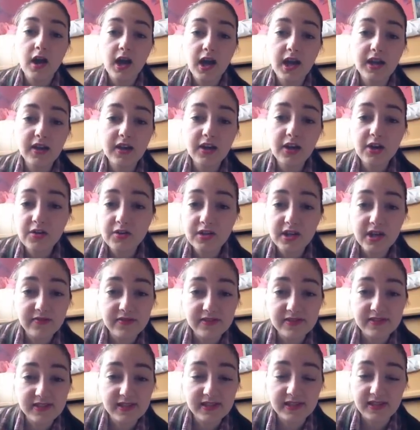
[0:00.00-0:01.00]
And I only
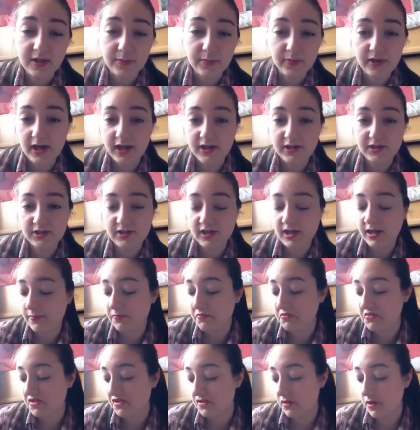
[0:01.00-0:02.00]
ever see them in
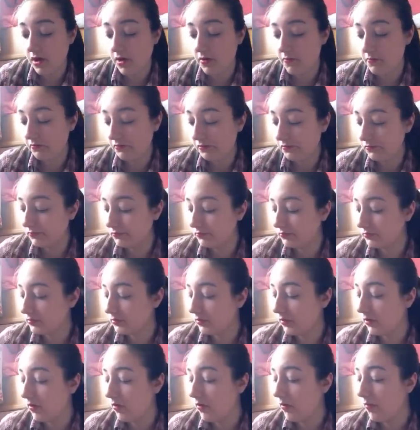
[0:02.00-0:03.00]
H&M, so
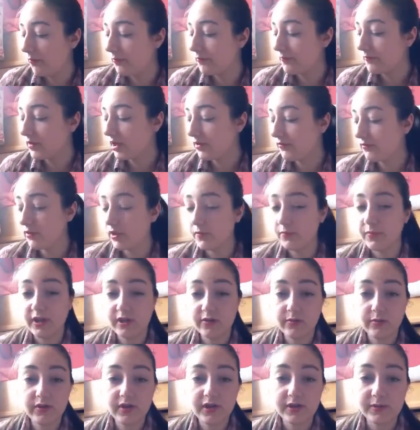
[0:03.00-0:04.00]
I've got to
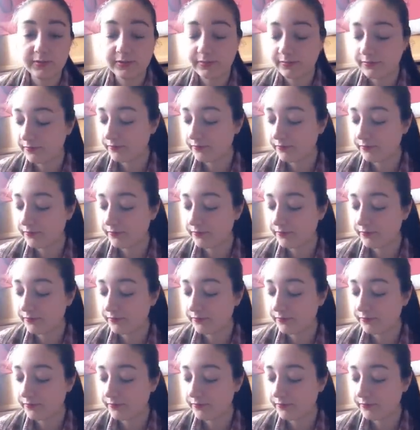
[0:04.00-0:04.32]
pick one up.